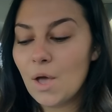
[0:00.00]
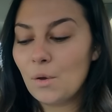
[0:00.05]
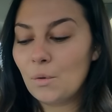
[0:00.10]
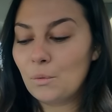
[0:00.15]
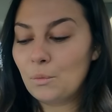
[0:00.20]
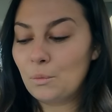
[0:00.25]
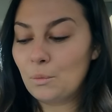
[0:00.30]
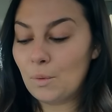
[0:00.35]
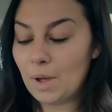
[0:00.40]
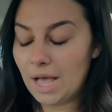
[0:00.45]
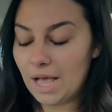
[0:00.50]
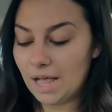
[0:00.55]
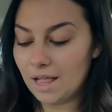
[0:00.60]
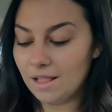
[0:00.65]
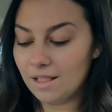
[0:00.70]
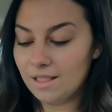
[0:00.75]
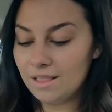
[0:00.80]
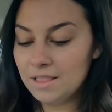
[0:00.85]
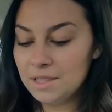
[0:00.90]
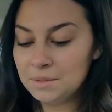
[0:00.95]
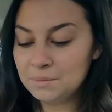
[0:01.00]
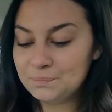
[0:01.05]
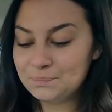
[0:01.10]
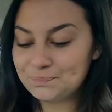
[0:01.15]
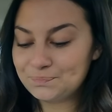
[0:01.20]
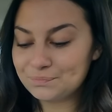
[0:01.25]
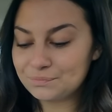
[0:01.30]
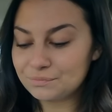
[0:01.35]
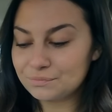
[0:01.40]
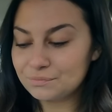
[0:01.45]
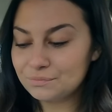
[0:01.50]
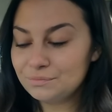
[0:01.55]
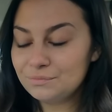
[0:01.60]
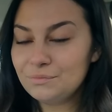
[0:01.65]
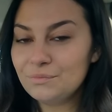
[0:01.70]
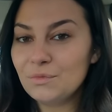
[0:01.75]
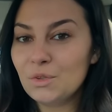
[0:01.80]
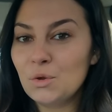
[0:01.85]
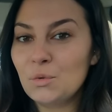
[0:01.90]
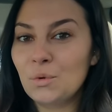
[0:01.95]
Well,
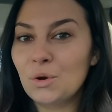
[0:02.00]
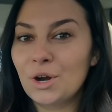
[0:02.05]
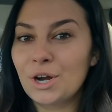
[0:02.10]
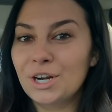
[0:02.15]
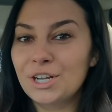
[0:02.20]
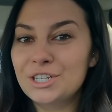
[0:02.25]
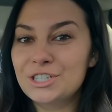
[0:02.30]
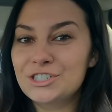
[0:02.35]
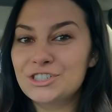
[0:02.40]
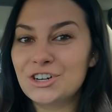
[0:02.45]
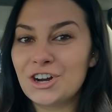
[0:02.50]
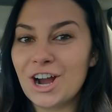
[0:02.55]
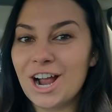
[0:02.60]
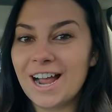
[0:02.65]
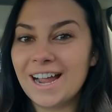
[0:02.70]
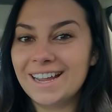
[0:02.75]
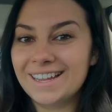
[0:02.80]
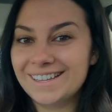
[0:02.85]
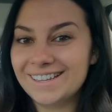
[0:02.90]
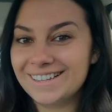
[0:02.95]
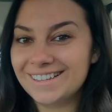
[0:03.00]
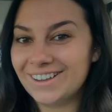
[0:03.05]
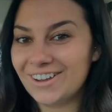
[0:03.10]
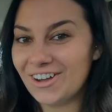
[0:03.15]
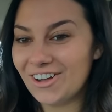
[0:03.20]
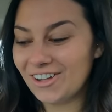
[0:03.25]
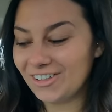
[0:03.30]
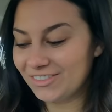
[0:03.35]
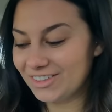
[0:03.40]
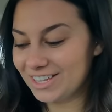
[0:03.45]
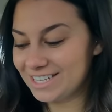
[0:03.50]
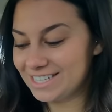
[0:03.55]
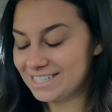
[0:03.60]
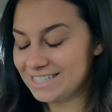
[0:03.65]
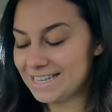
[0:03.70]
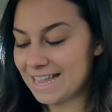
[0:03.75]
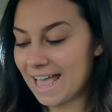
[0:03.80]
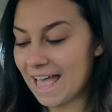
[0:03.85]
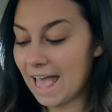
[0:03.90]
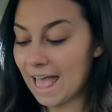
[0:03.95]
we're gonna try all
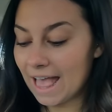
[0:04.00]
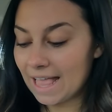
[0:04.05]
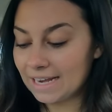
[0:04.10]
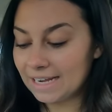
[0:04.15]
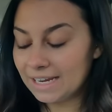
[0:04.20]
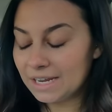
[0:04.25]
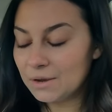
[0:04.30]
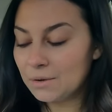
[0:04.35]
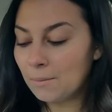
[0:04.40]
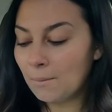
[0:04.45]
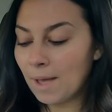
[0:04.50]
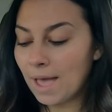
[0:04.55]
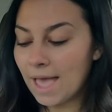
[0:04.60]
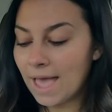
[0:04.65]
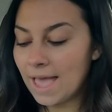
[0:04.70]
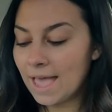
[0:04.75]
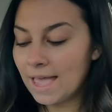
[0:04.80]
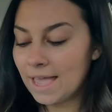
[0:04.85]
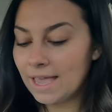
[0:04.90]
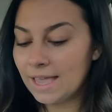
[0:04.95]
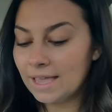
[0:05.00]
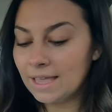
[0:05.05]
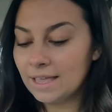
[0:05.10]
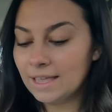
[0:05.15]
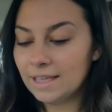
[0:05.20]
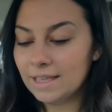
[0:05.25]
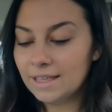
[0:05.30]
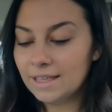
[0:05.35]
this anyway.